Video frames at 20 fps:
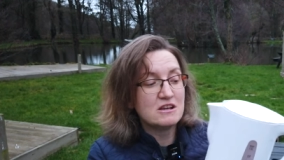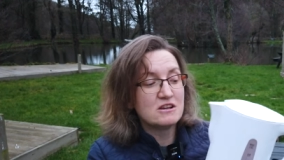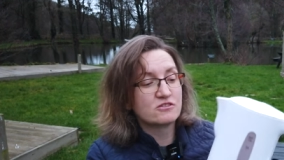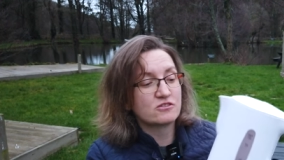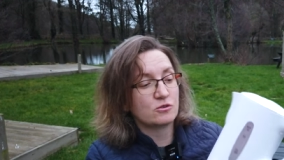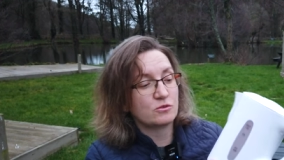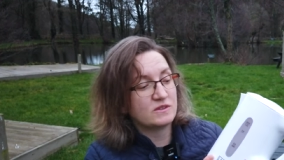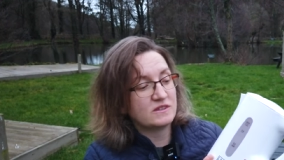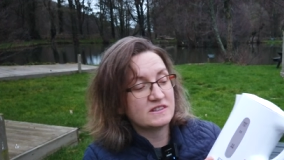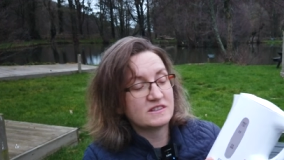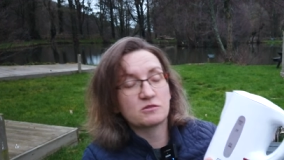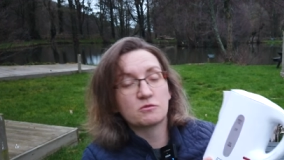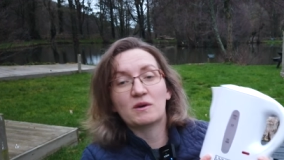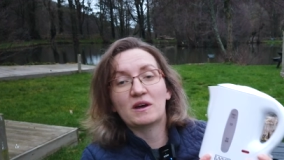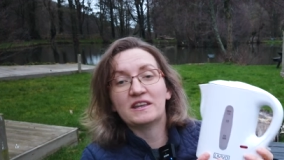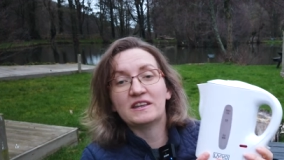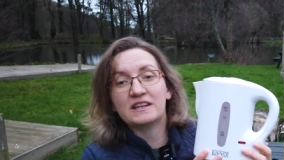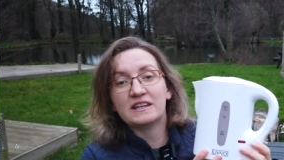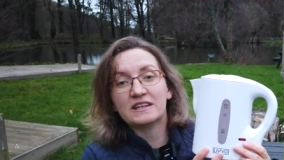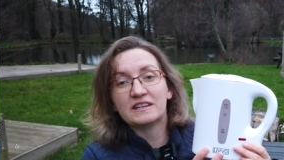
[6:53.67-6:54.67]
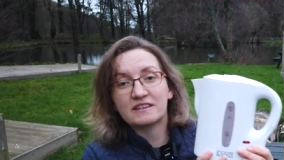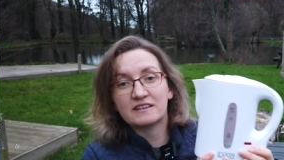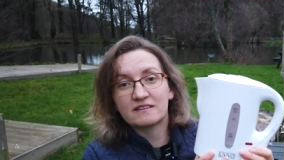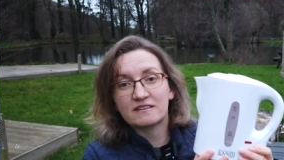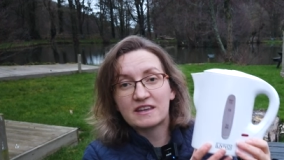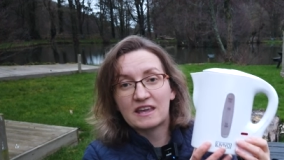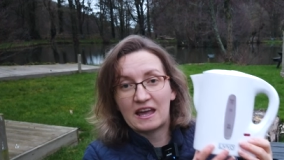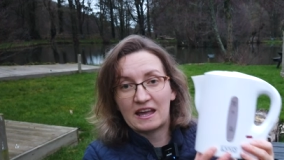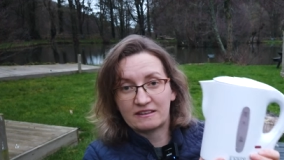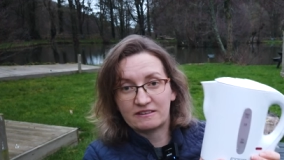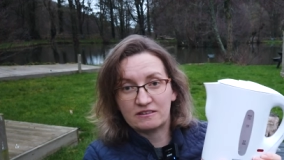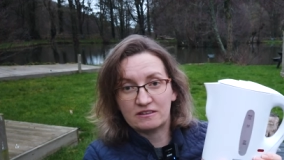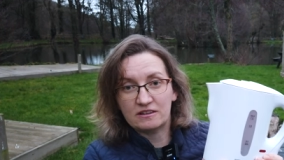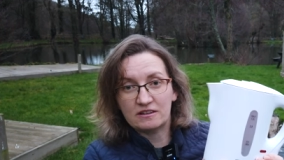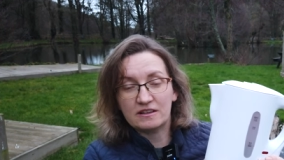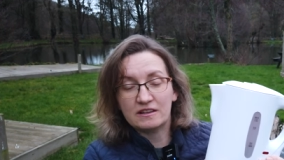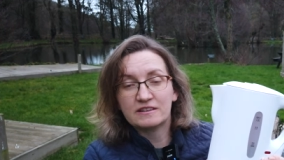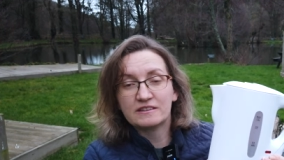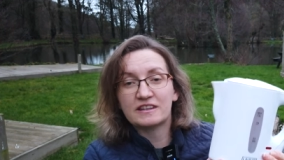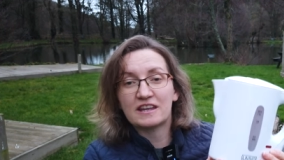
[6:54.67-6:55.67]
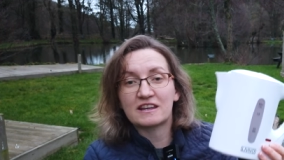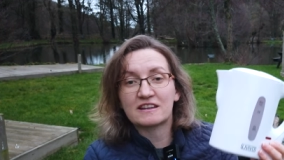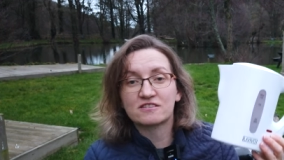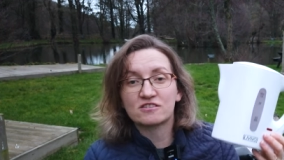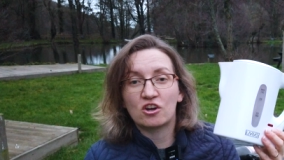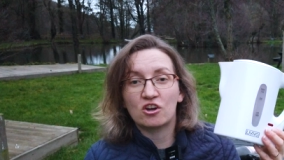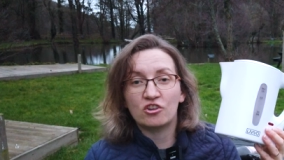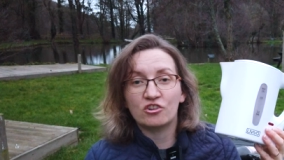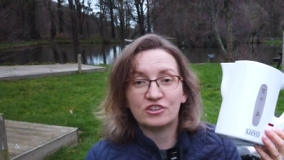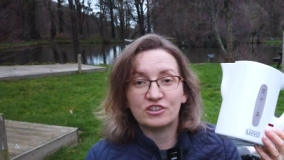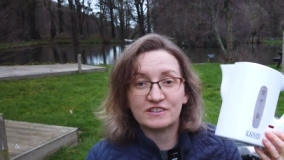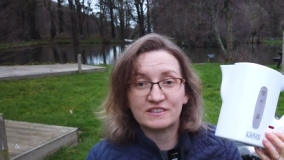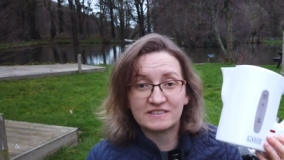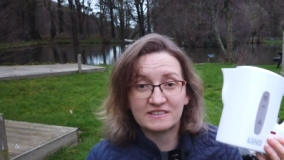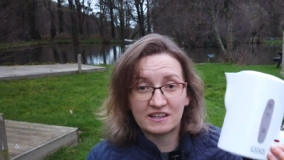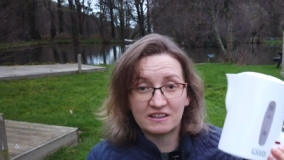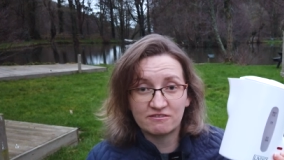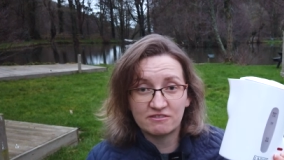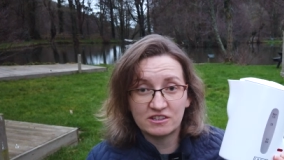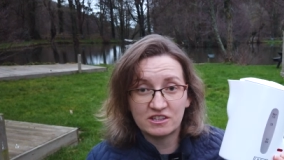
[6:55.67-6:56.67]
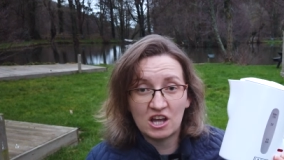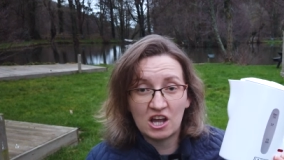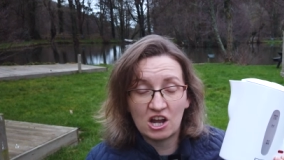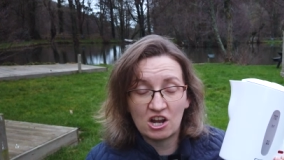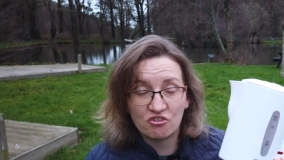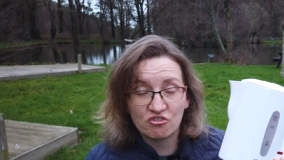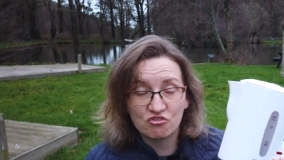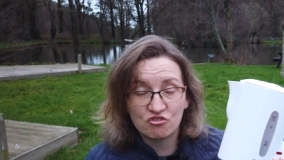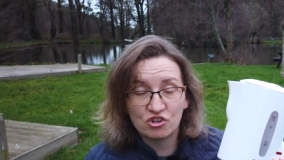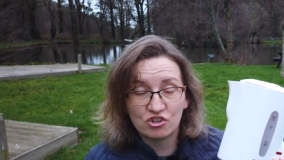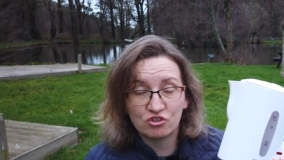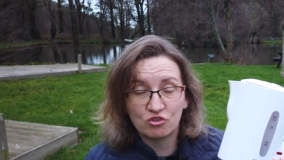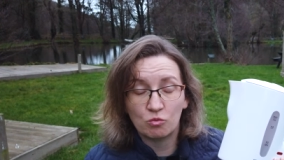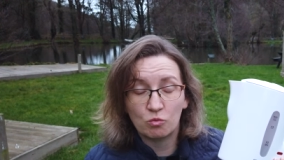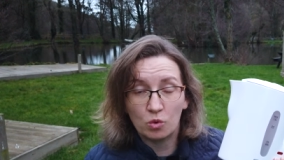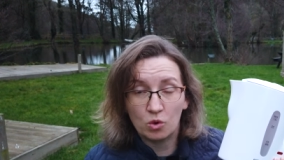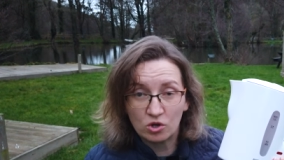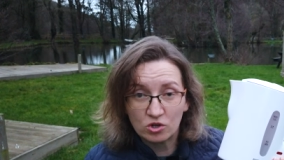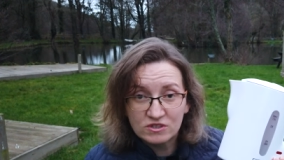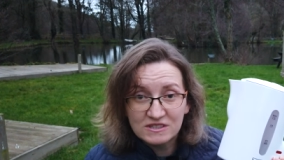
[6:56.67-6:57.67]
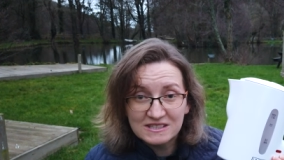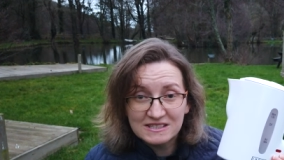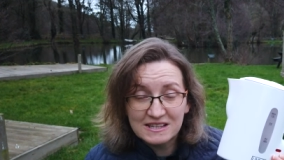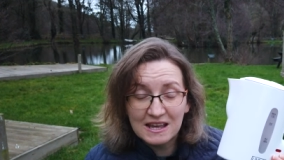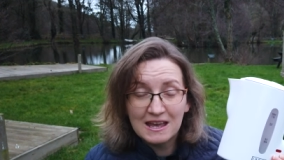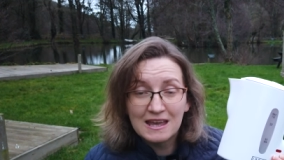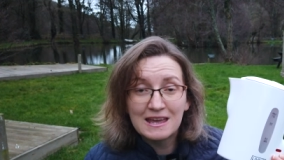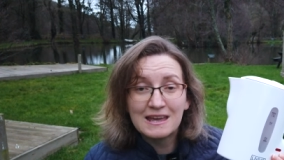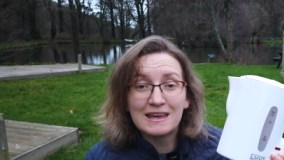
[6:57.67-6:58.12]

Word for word: So this one liter kettle takes only seven hundred watts.